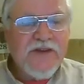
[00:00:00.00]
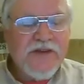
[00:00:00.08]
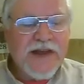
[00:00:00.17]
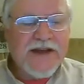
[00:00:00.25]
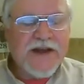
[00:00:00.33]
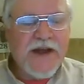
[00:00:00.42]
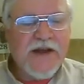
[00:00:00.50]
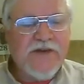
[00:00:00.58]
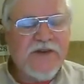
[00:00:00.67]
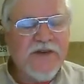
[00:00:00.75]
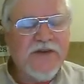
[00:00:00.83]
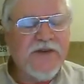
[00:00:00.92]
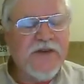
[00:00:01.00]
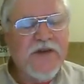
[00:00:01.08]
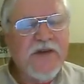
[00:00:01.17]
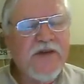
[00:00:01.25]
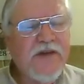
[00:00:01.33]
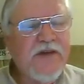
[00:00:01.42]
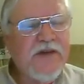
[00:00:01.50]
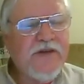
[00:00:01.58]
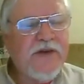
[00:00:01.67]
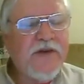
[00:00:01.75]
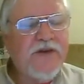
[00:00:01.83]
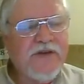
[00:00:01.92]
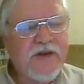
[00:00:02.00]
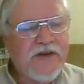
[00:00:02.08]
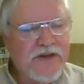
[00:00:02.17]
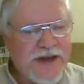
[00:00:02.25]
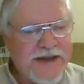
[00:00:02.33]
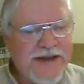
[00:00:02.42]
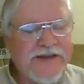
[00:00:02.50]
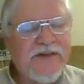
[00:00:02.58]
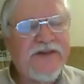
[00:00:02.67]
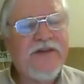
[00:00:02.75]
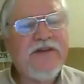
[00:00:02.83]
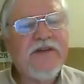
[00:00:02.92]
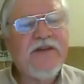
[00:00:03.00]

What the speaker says: and technologies. So it's a science.